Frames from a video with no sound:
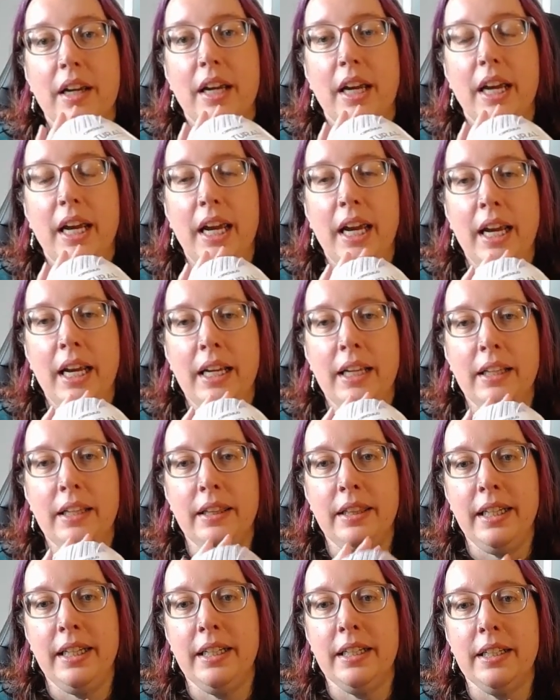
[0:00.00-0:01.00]
and
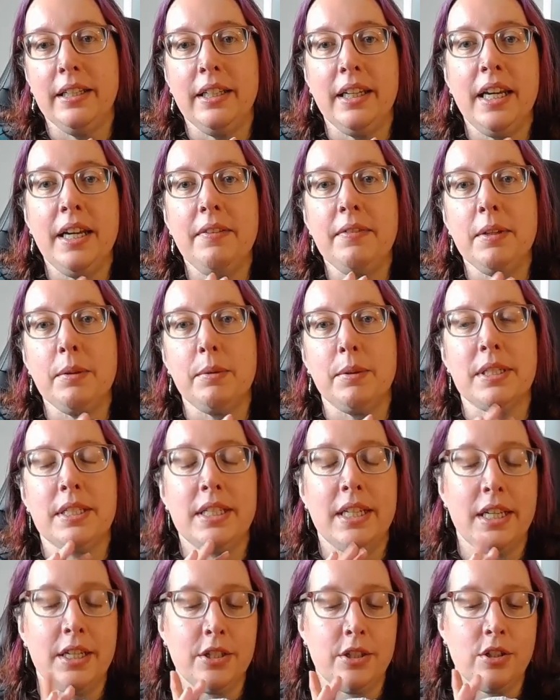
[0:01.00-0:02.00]
then in the evening when it
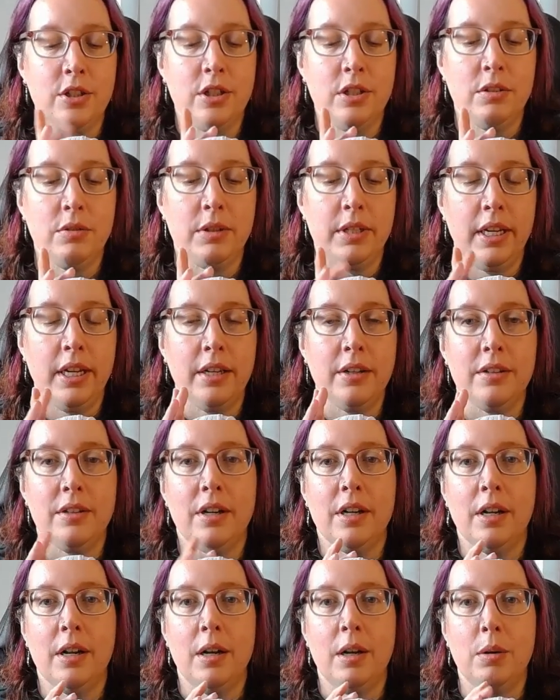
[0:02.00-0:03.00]
starts to chill down,
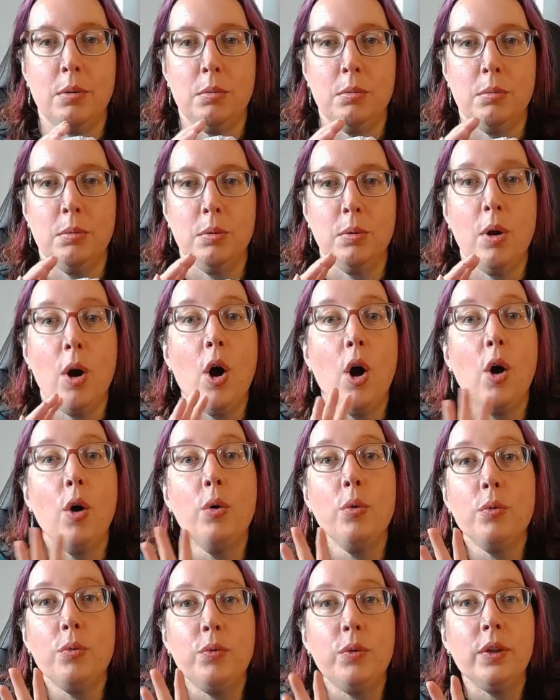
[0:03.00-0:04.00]
I will
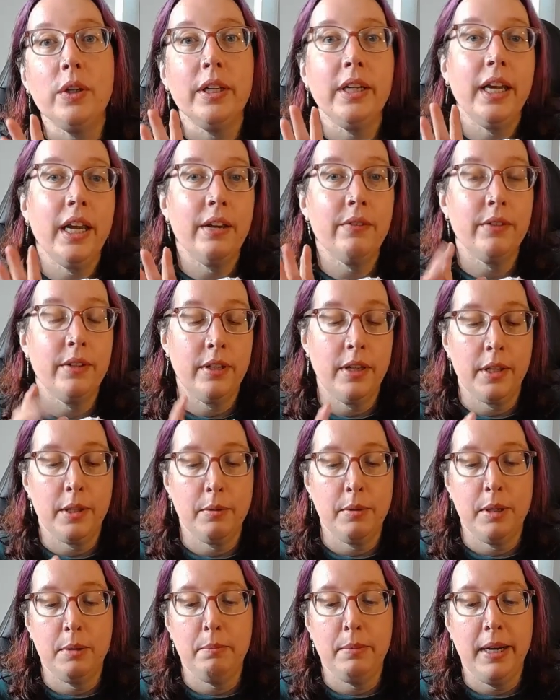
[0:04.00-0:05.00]
hopefully have another
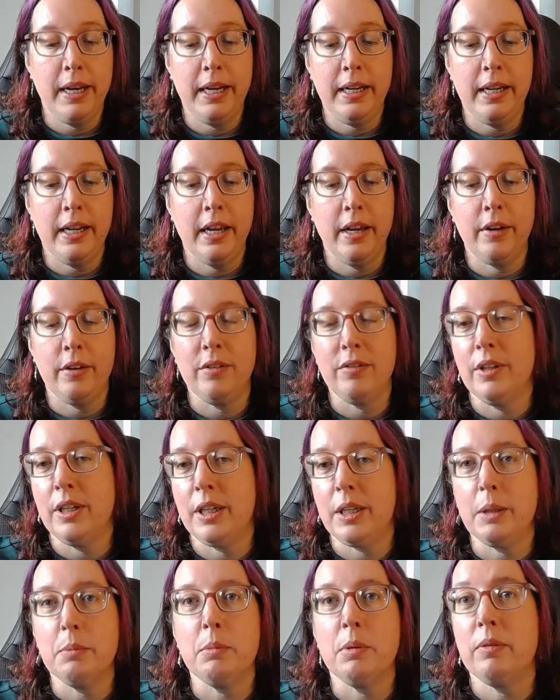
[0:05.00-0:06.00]
one made out of like
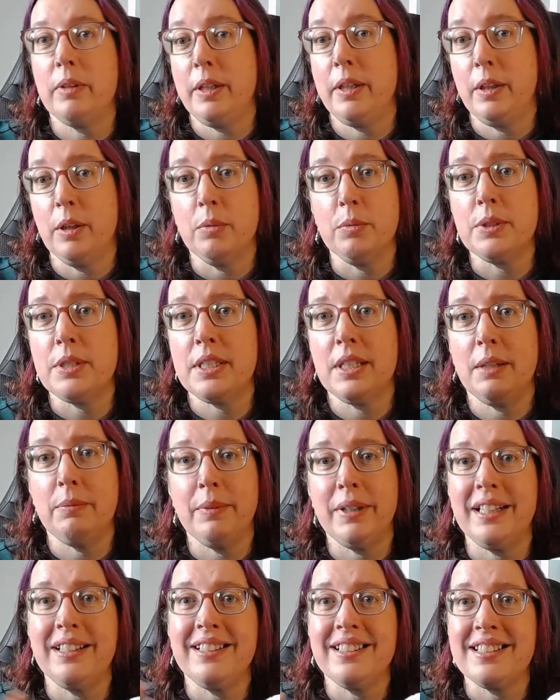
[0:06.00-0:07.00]
a merino or
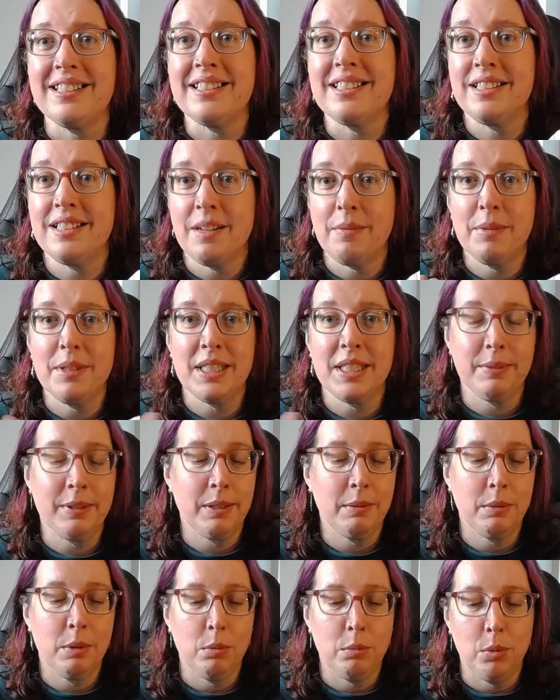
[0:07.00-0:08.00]
something, just something a
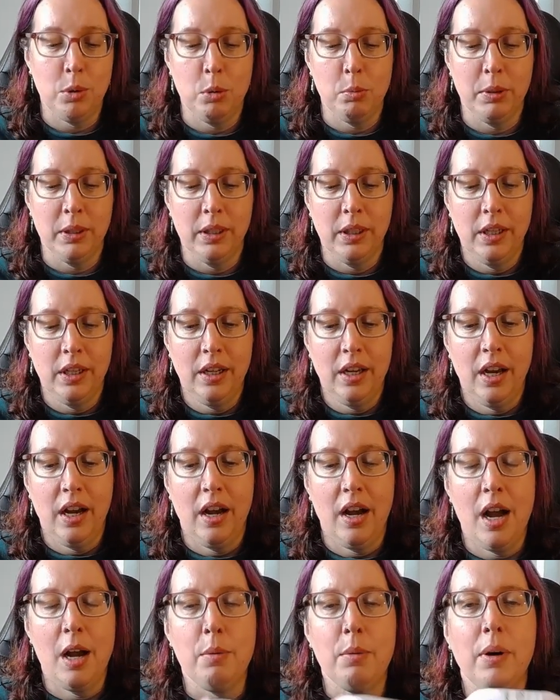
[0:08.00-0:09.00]
little bit warmer.
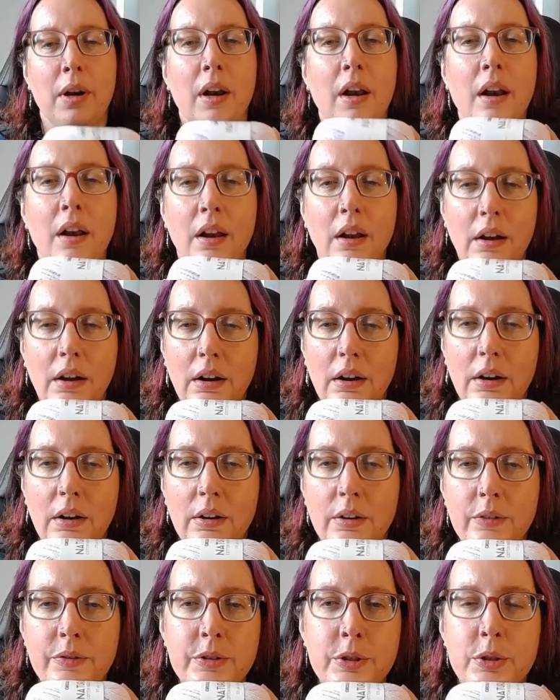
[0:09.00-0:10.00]
I would
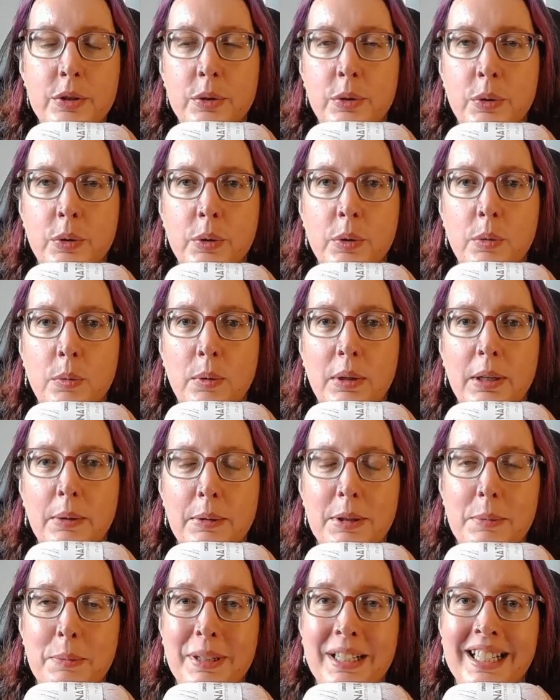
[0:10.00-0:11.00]
love to do her one with a
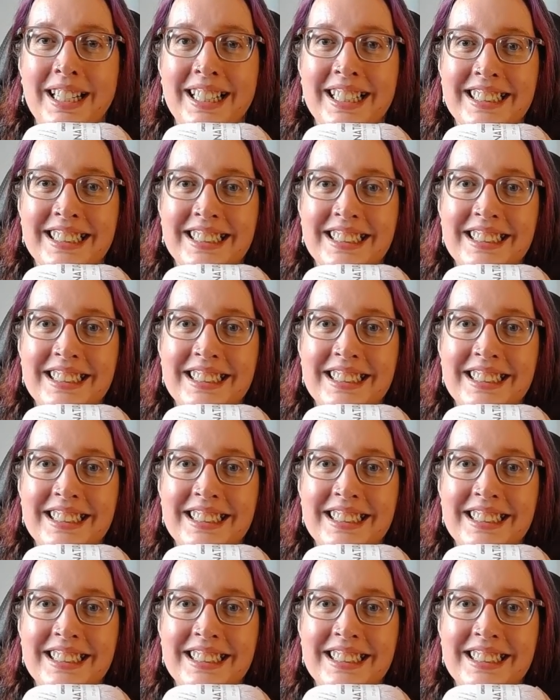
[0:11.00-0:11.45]
bit of glitter.